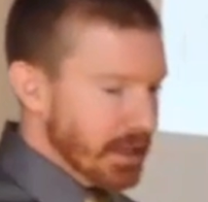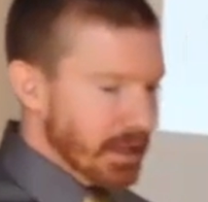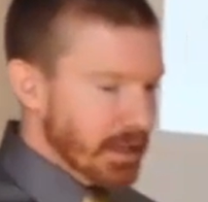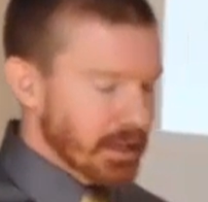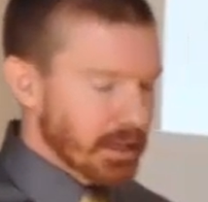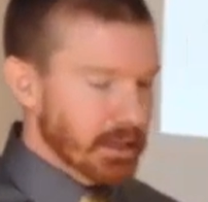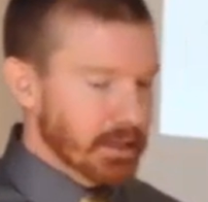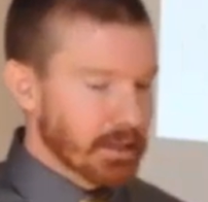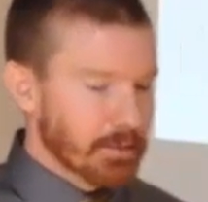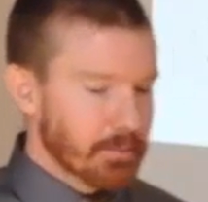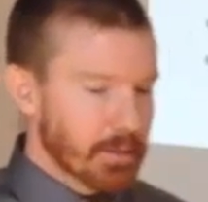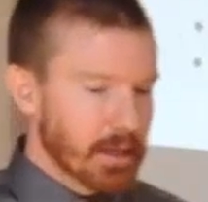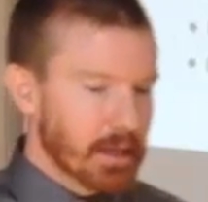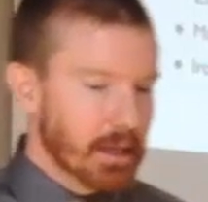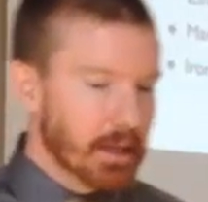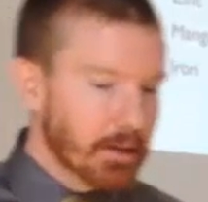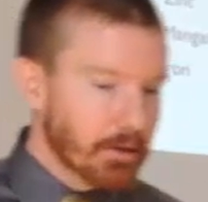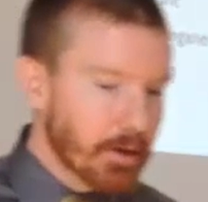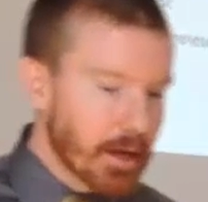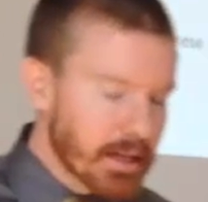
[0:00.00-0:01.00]
that can
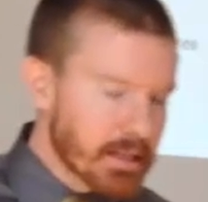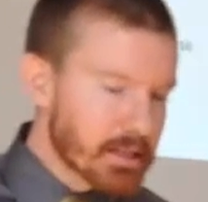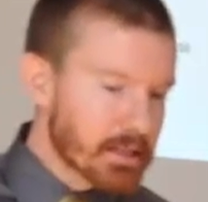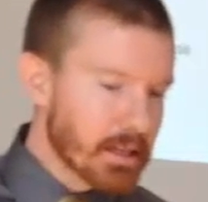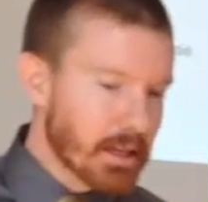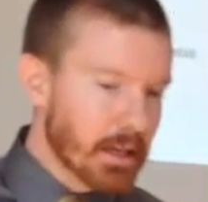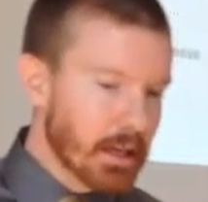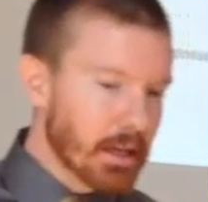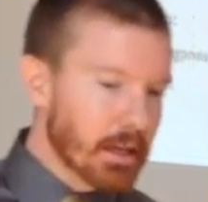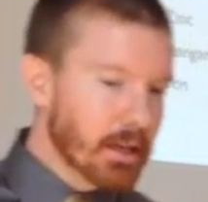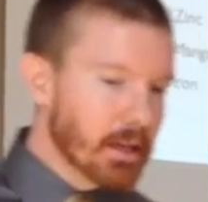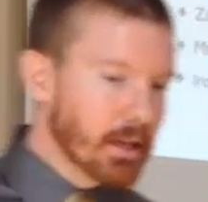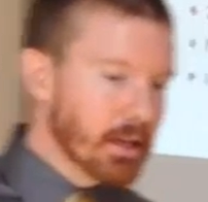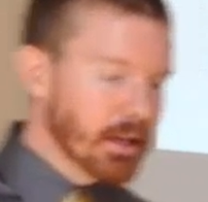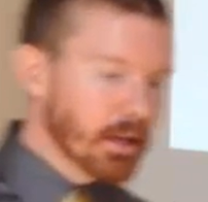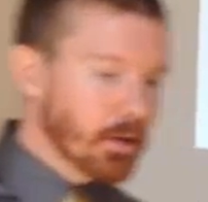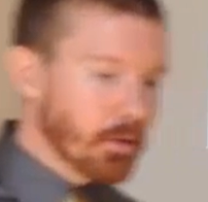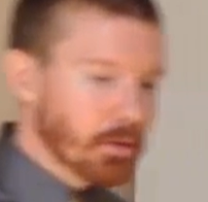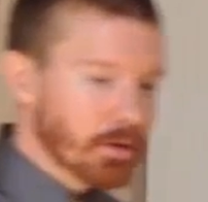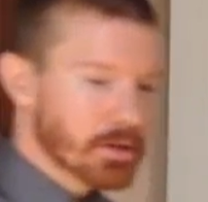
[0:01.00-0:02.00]
be interesting
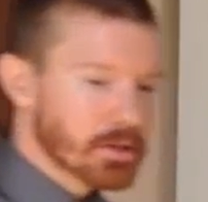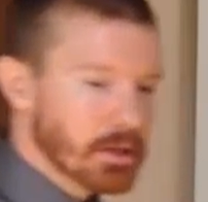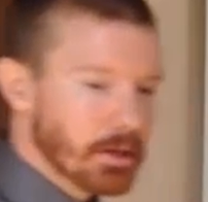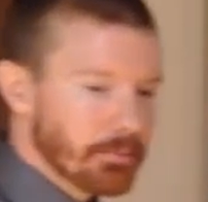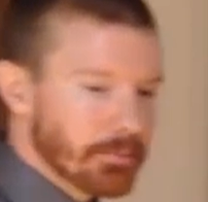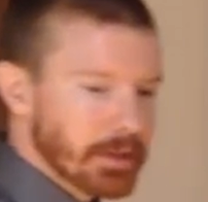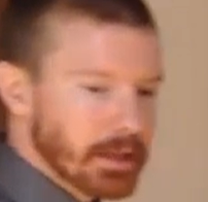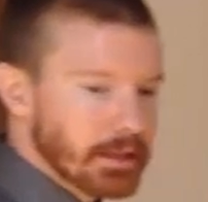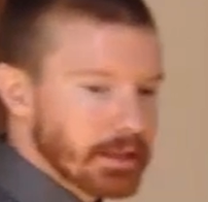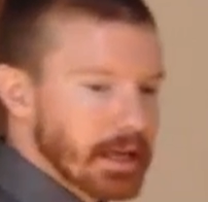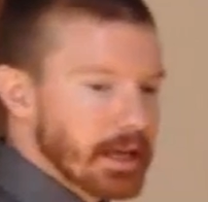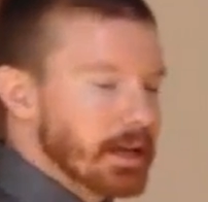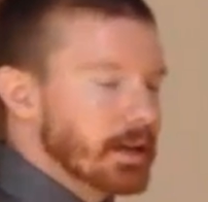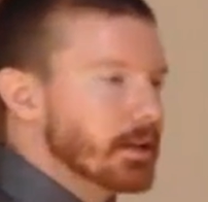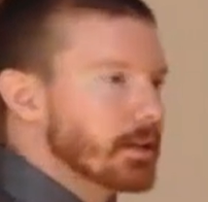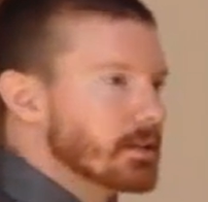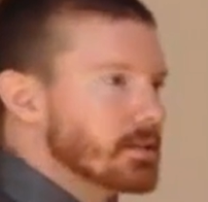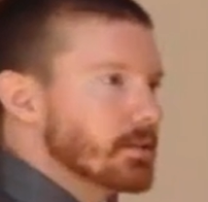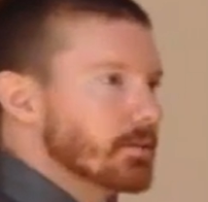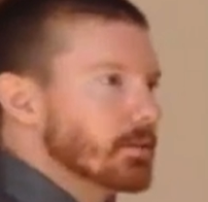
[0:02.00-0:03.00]
or something
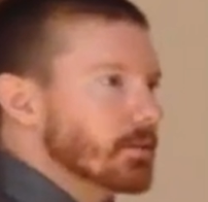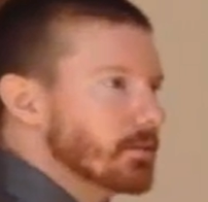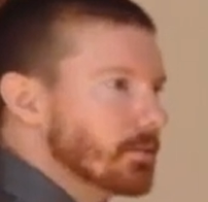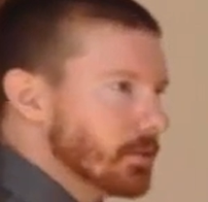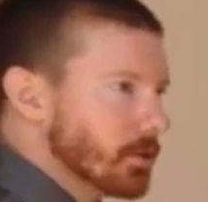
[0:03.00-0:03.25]
that is a